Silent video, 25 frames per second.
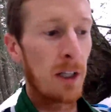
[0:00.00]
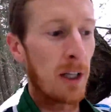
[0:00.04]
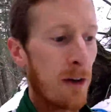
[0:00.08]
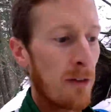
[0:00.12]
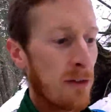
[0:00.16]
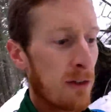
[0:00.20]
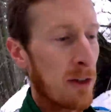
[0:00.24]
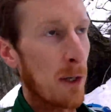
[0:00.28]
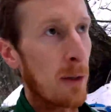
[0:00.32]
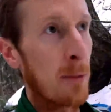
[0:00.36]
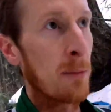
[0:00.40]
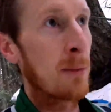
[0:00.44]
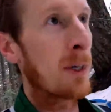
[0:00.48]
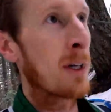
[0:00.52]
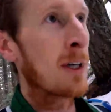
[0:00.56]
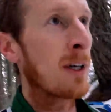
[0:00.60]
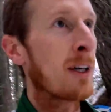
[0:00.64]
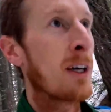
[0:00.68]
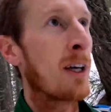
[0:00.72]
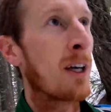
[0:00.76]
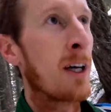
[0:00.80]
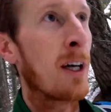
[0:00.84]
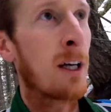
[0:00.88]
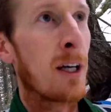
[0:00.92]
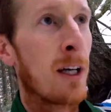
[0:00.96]
left them
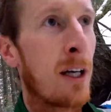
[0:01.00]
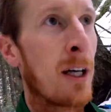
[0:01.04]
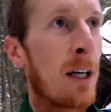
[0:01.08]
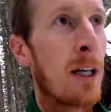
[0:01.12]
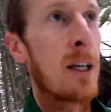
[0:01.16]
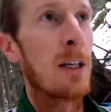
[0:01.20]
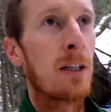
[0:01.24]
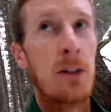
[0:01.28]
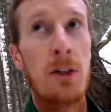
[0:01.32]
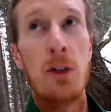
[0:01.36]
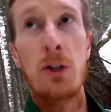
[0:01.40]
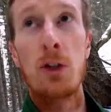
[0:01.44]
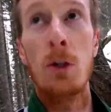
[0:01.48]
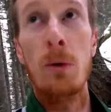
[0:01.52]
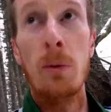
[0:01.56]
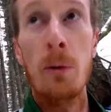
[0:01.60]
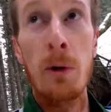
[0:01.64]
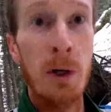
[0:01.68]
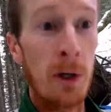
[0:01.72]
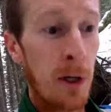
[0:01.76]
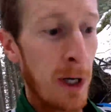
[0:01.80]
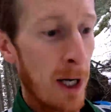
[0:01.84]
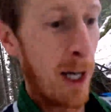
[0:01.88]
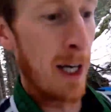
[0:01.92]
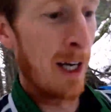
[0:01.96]
in the Subaru.